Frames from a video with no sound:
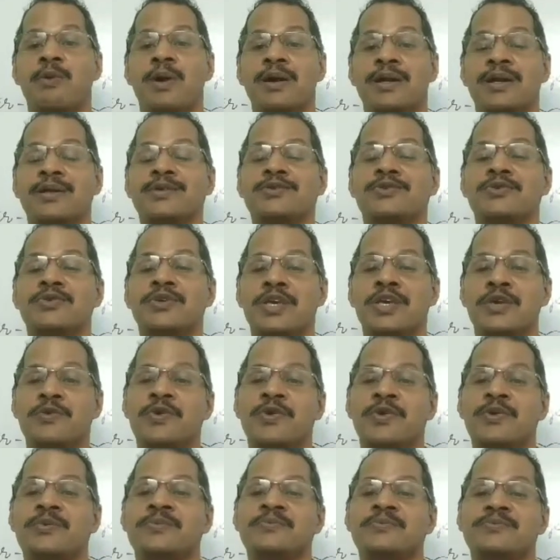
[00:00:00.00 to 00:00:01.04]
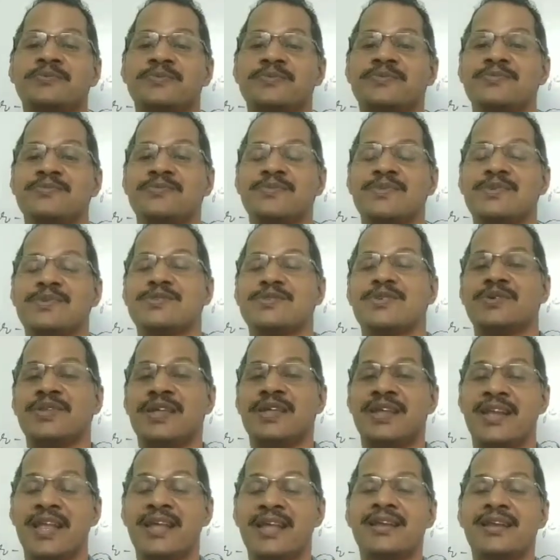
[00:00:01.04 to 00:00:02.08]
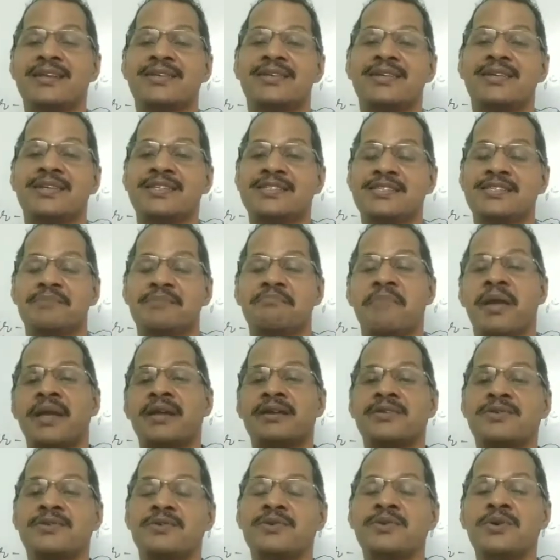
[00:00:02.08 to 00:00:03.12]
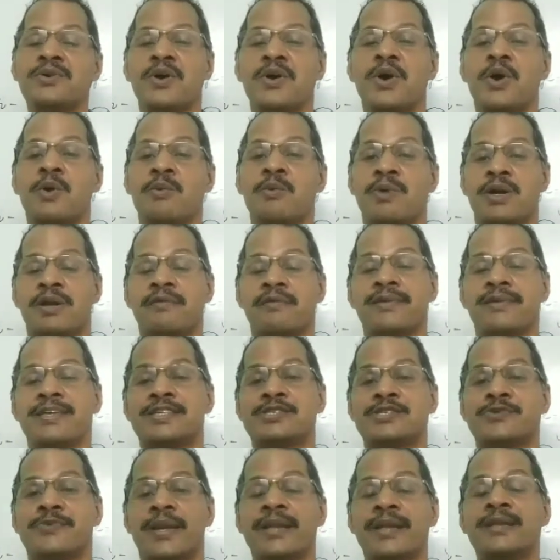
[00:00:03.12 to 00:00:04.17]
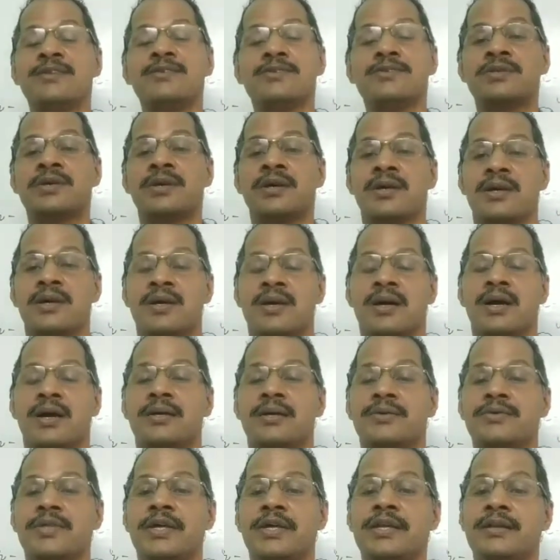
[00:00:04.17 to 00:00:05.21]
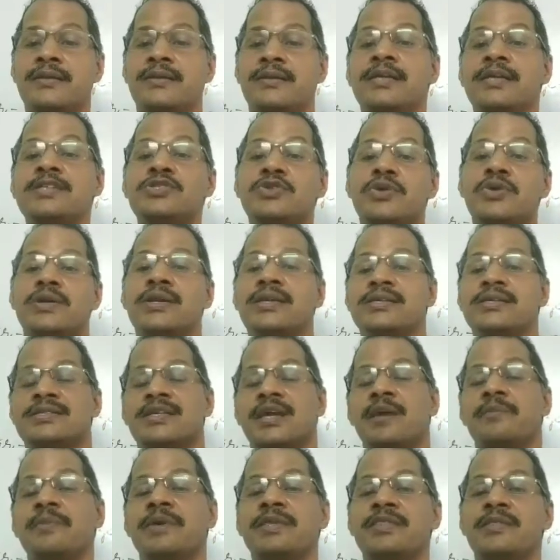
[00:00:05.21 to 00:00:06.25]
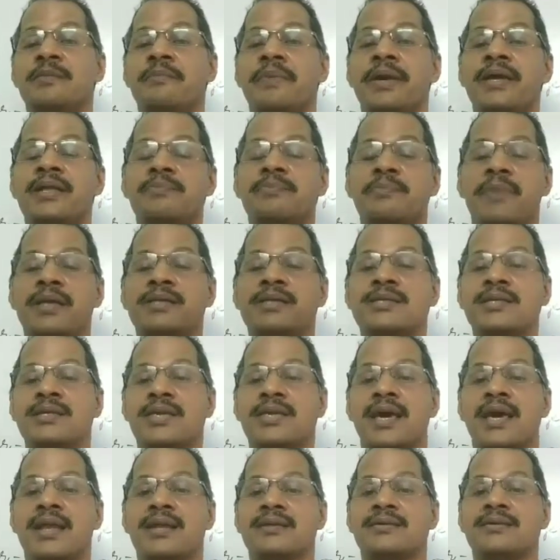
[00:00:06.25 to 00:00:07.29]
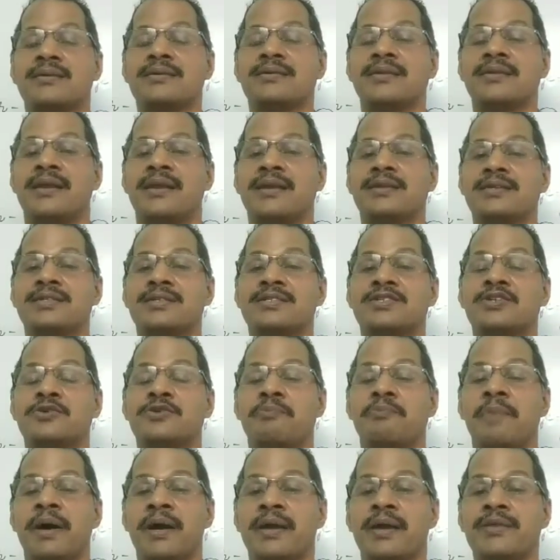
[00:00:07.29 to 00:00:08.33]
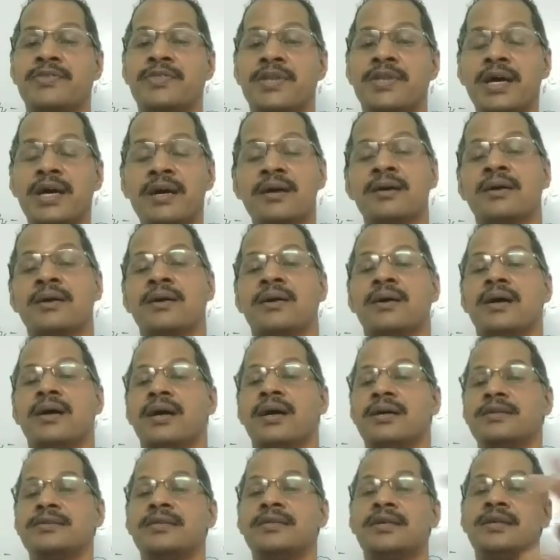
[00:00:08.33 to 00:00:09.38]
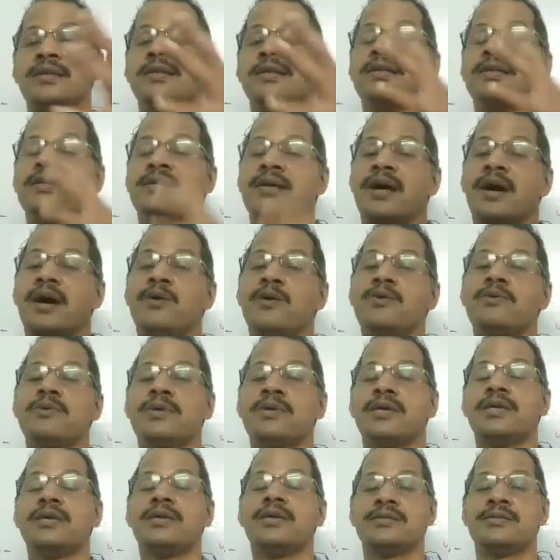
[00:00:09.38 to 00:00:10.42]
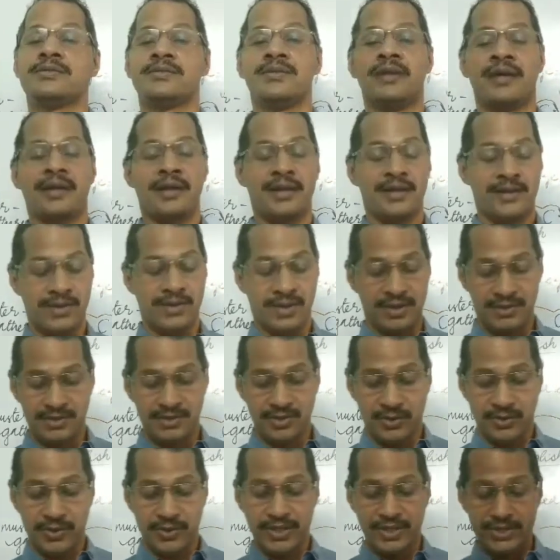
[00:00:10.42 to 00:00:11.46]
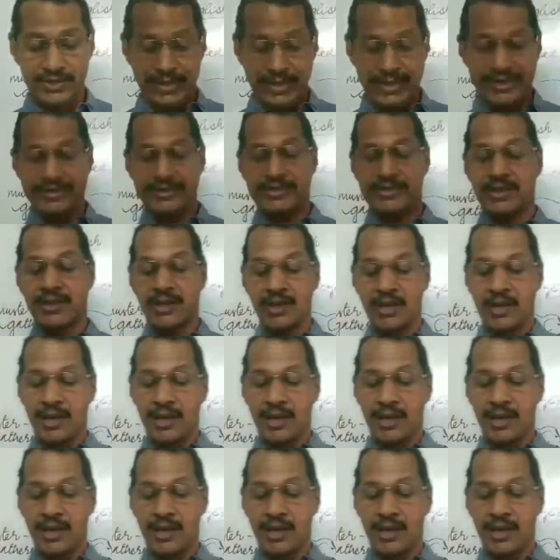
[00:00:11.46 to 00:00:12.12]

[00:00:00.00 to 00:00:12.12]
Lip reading: wanted to give you. So the narration is made to one of his friends, and then Iswaran is coming the main major character in the narration of Mahendra, and then how he is narrating. So he tells,